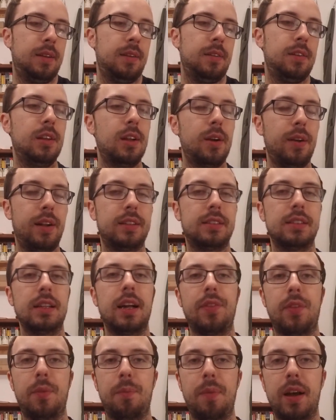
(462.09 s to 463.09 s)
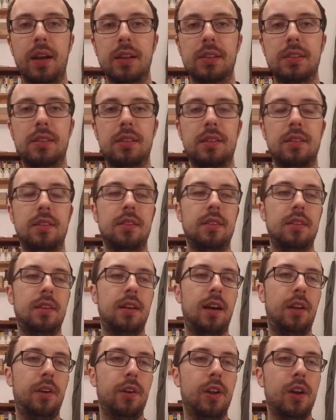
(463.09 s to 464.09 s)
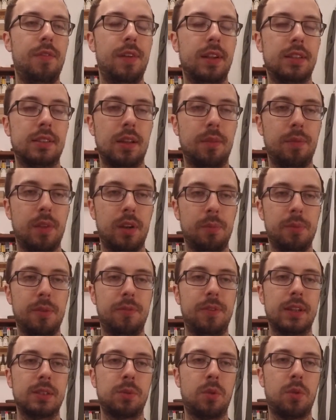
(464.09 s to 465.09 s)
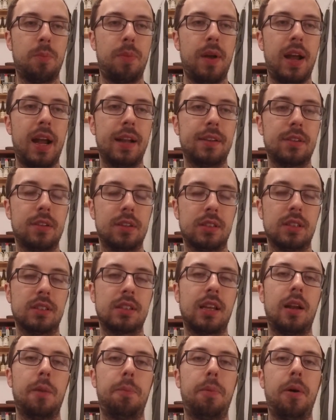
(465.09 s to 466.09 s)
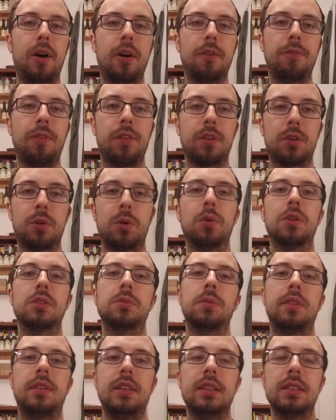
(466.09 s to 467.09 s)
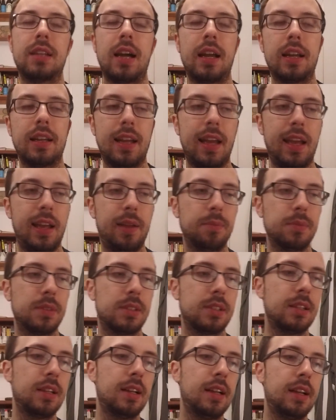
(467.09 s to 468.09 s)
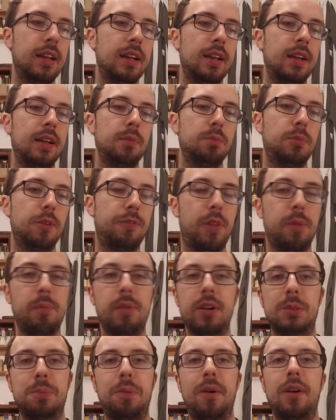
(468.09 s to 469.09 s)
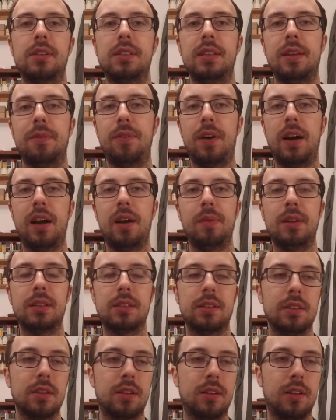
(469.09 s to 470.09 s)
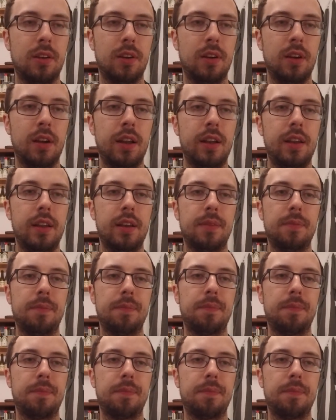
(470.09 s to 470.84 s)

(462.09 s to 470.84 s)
it's not the best. I don't know if that's something that'll be fixed with the patch or it's just kind of par for the course with these kind of games. But for the most part, the environments look good.